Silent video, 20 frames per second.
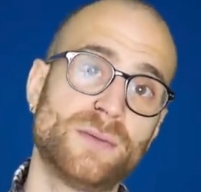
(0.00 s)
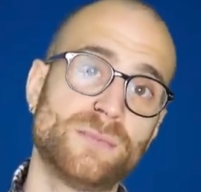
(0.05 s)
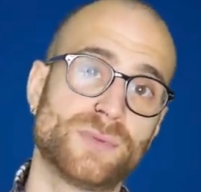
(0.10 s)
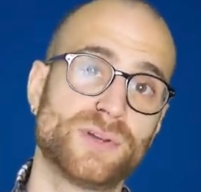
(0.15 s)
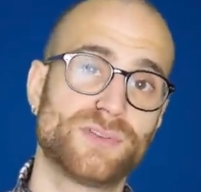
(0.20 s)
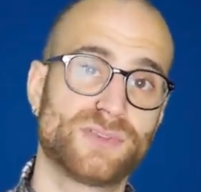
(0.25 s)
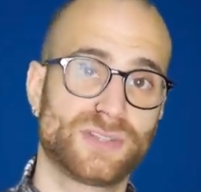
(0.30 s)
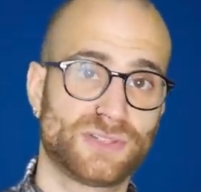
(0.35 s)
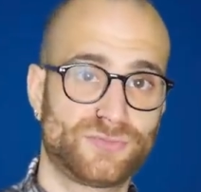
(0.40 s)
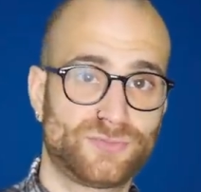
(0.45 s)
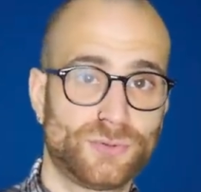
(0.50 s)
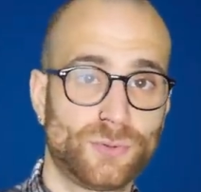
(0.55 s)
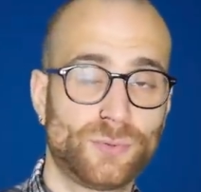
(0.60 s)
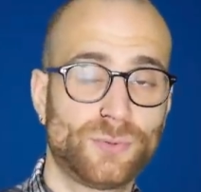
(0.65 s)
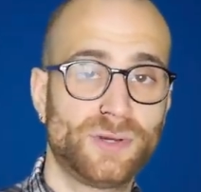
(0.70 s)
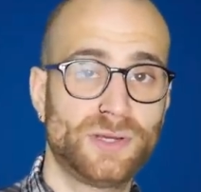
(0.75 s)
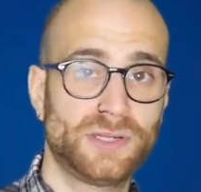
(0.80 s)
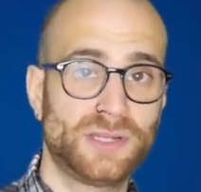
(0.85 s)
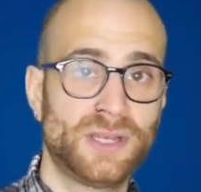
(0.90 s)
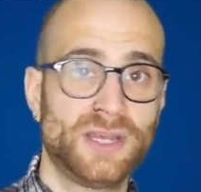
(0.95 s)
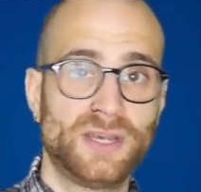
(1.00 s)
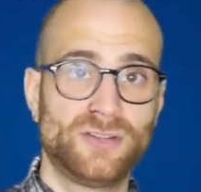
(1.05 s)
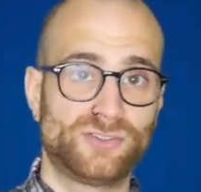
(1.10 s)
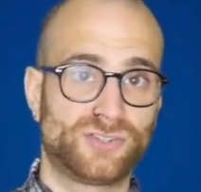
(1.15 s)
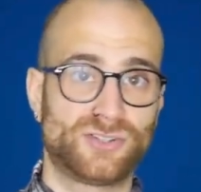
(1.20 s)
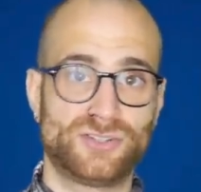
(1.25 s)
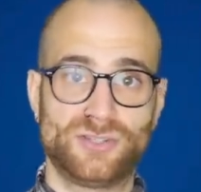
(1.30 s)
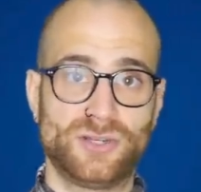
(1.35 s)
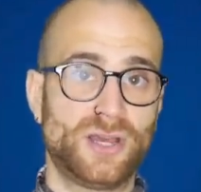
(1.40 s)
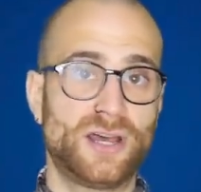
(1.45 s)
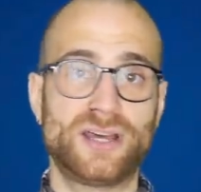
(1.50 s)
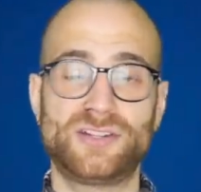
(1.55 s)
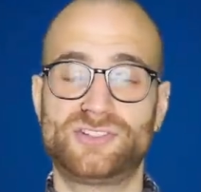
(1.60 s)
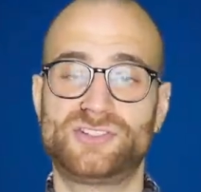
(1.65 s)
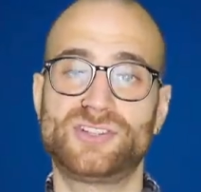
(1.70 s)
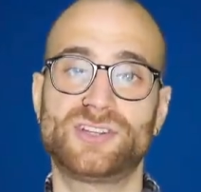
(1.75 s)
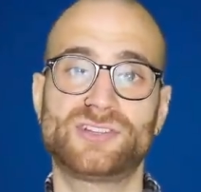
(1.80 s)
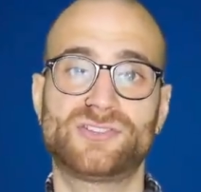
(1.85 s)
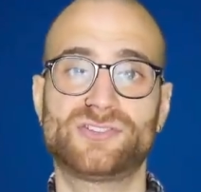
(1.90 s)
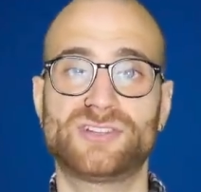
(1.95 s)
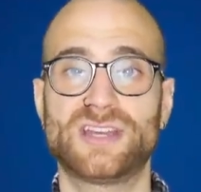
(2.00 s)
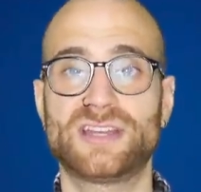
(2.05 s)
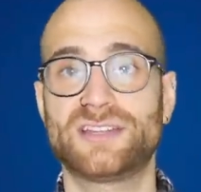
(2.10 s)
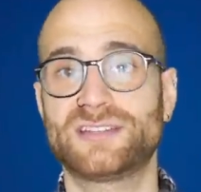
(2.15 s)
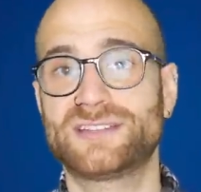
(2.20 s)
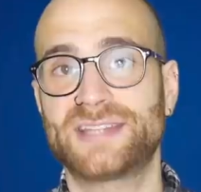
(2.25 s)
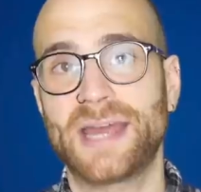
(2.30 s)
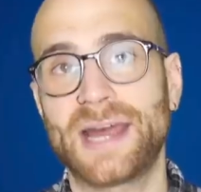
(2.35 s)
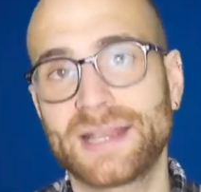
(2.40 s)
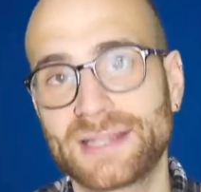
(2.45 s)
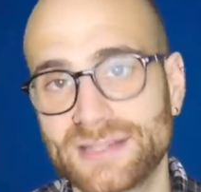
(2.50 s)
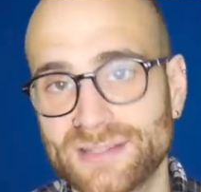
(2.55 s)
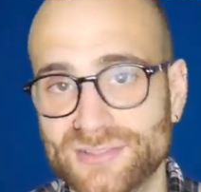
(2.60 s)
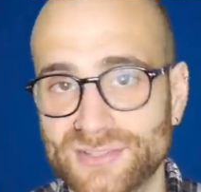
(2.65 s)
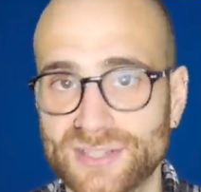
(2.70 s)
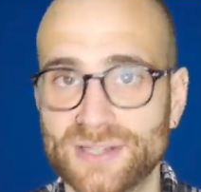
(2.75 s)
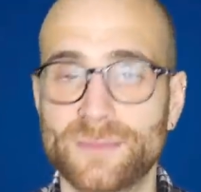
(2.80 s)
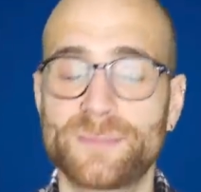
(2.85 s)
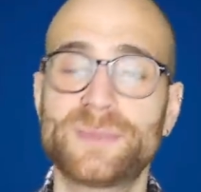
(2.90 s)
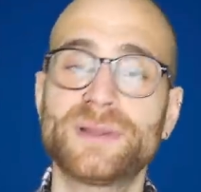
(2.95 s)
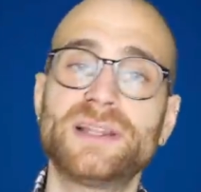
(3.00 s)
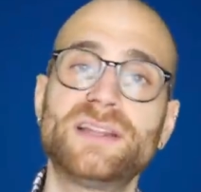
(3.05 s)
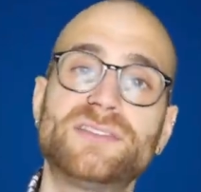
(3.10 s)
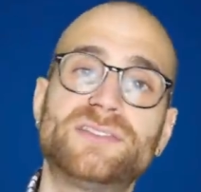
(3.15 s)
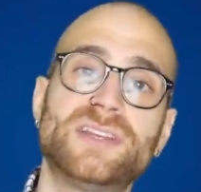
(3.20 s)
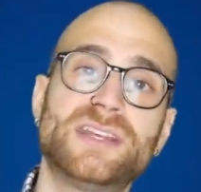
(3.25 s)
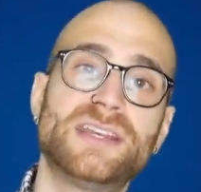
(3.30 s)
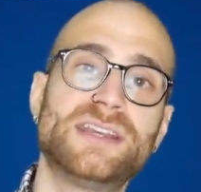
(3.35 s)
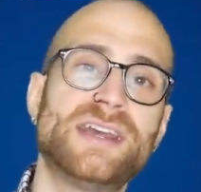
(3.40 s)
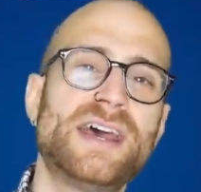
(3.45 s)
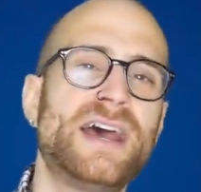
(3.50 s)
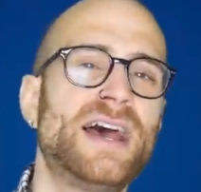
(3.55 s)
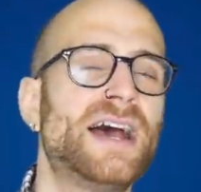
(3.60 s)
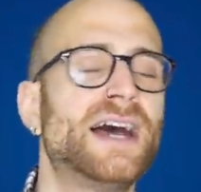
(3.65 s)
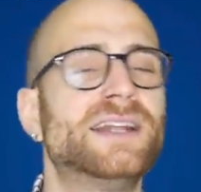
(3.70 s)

moving forward to nurture said talent and ability,